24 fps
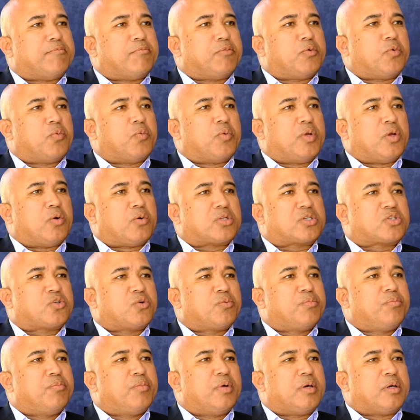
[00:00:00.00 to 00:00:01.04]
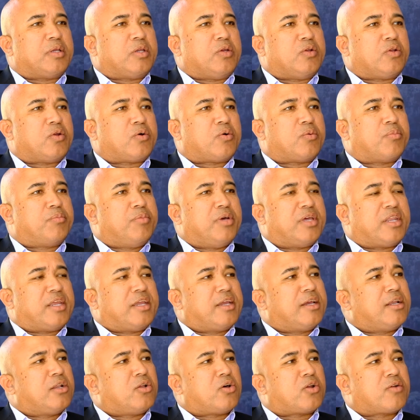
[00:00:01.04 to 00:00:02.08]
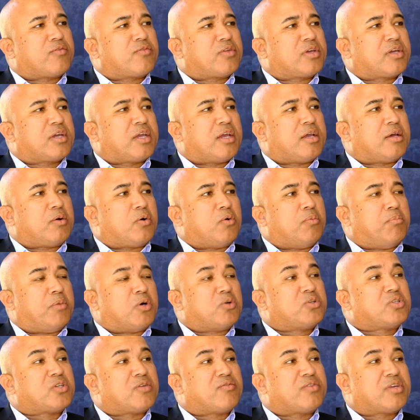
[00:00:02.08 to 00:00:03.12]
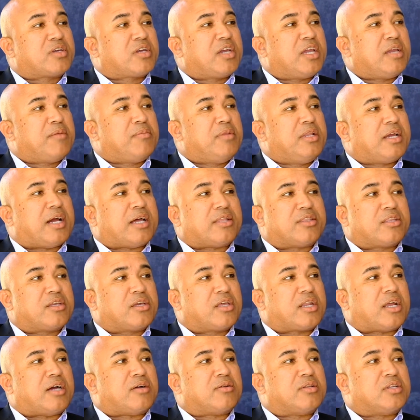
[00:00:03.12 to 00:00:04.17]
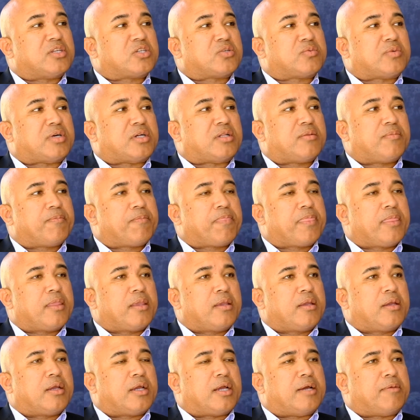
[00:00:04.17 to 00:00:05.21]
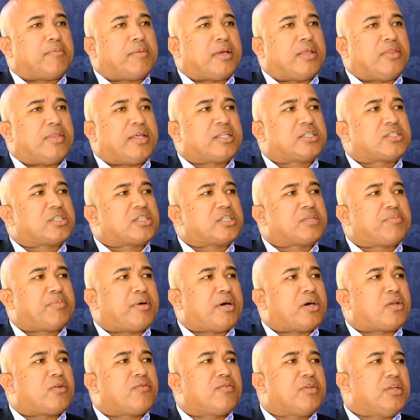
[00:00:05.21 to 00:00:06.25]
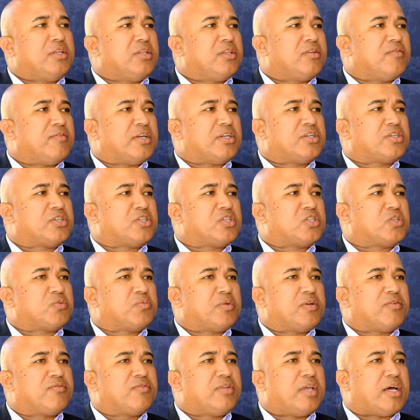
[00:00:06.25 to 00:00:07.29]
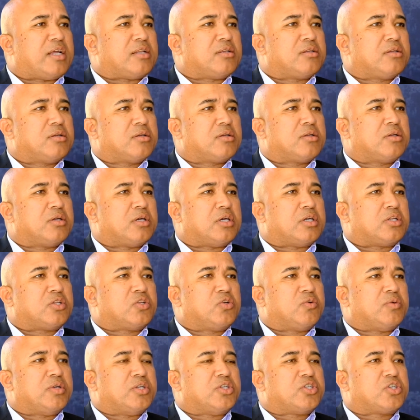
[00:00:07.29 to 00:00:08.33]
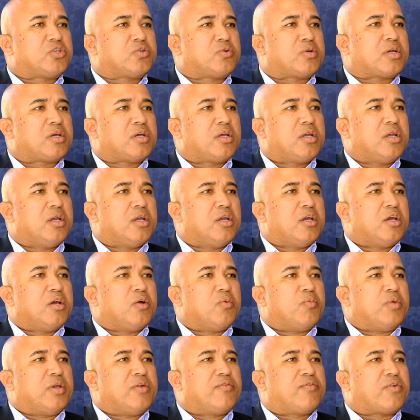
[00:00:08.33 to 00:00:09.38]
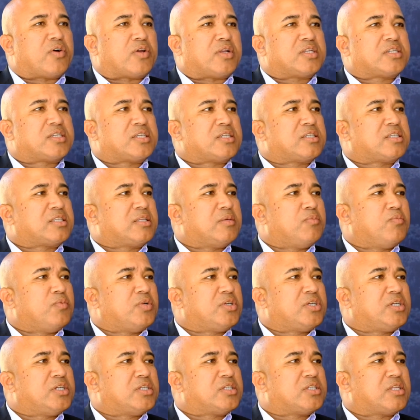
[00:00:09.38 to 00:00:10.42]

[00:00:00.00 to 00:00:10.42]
we also, burying a lot of or most of the cabling underground as well. And that's just part of the interventions we've done to ensure we've got a system which is